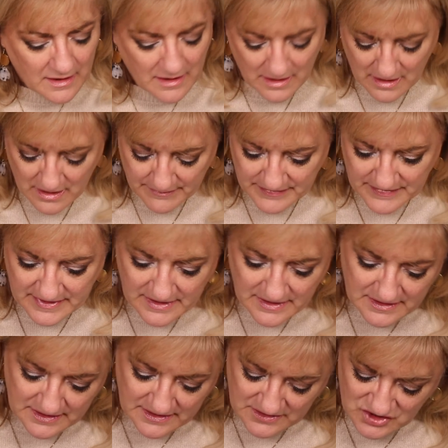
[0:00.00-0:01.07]

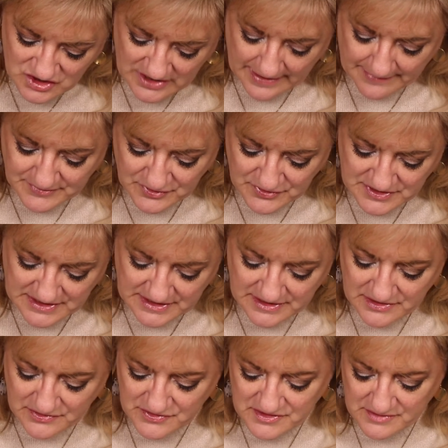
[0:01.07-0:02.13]
Then in chapter
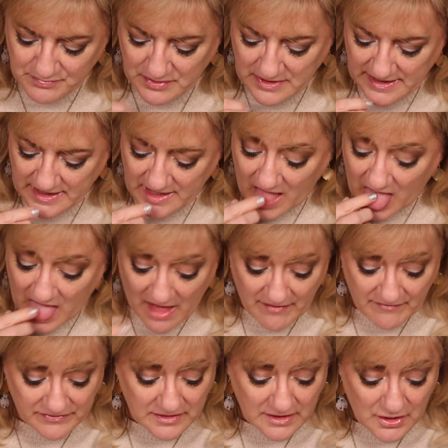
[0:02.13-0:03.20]
10, there's the plague
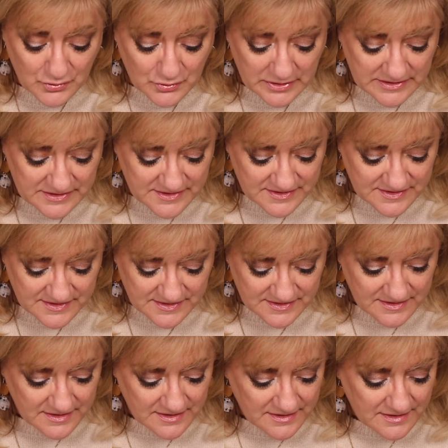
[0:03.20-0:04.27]
of
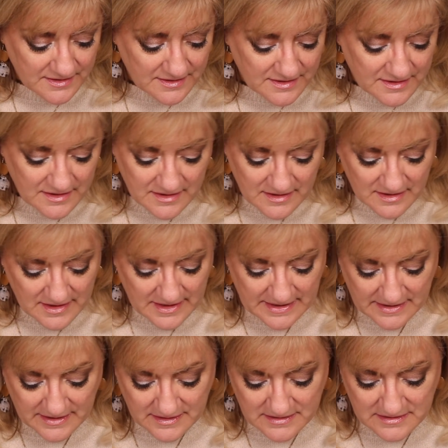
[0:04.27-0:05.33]
locusts.
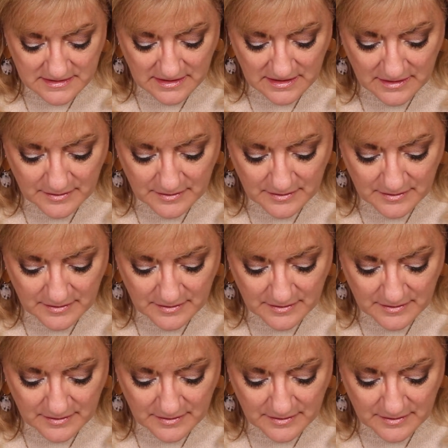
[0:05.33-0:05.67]
And